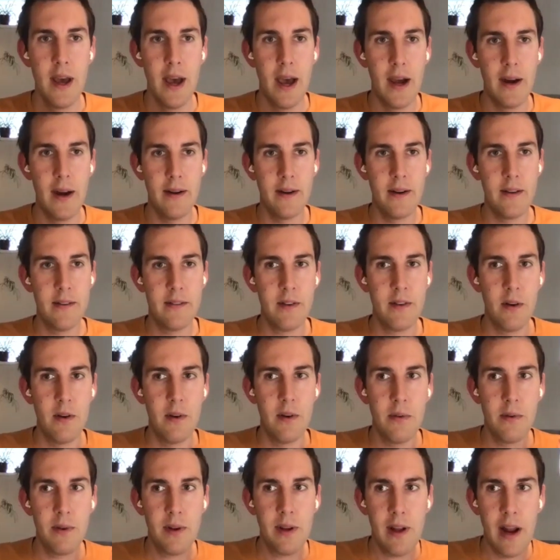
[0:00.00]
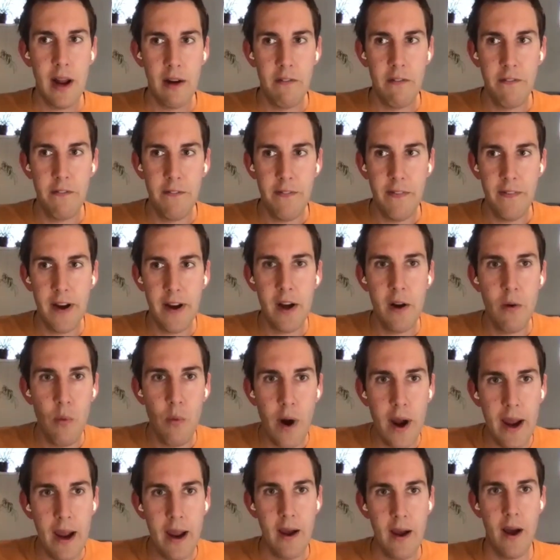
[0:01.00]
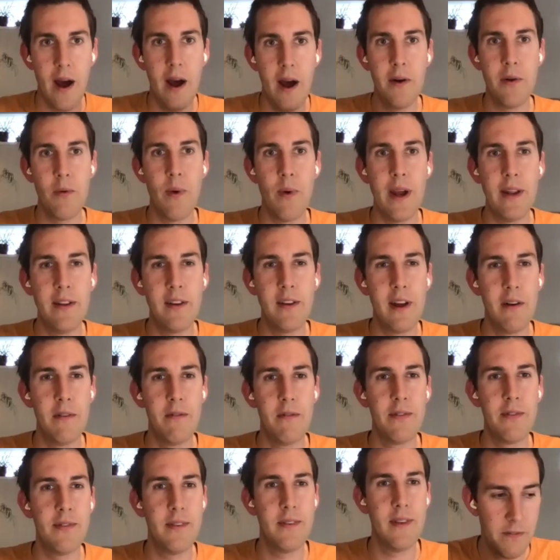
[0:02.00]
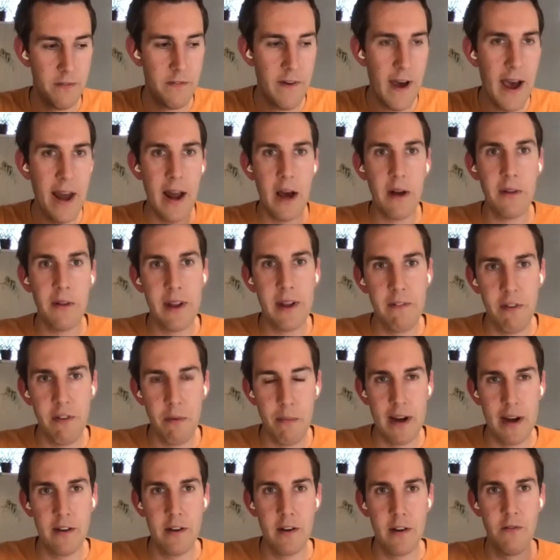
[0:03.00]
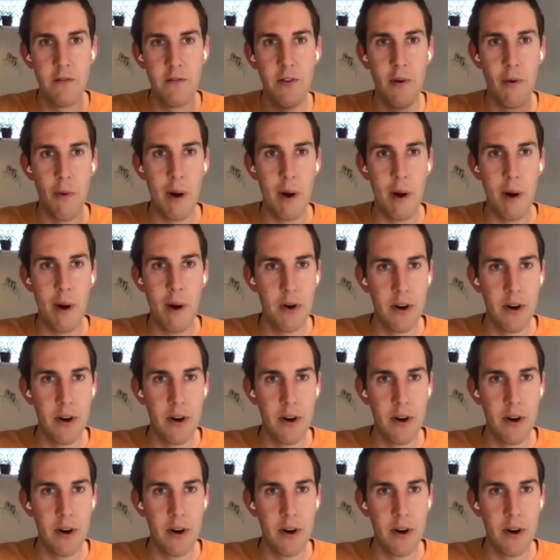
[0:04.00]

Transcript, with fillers: And so kind of figuring way, out a way to kind of fan out the information from one